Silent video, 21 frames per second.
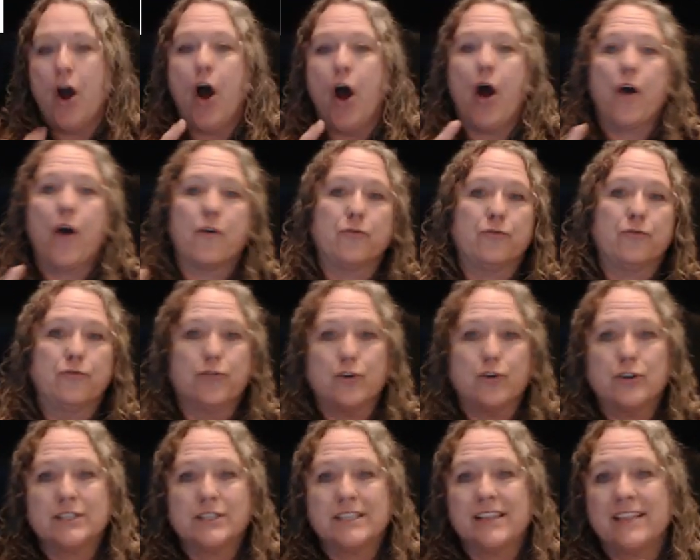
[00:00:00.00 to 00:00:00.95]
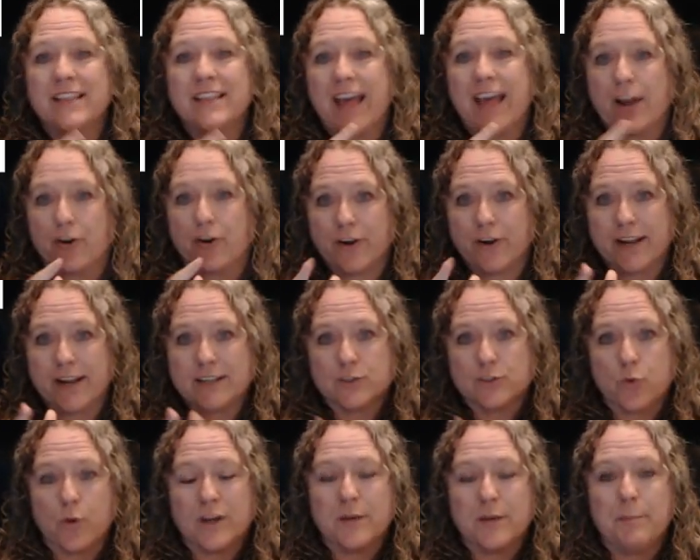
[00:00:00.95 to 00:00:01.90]
Our first letter is
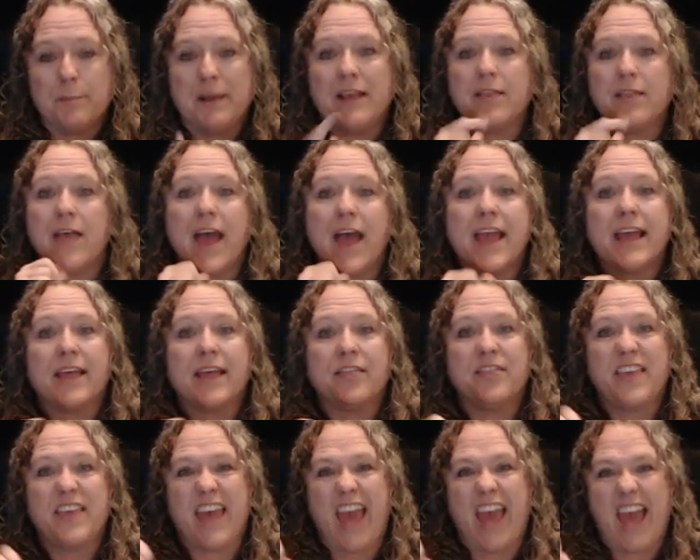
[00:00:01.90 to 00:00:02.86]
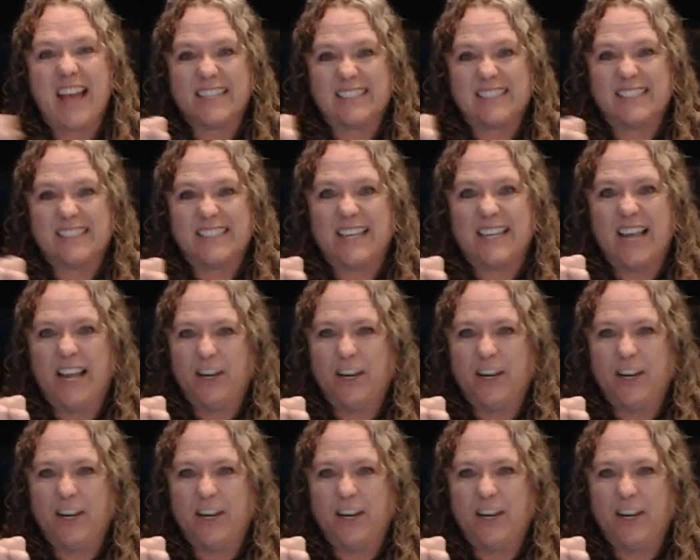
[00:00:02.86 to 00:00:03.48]
going to be like the S.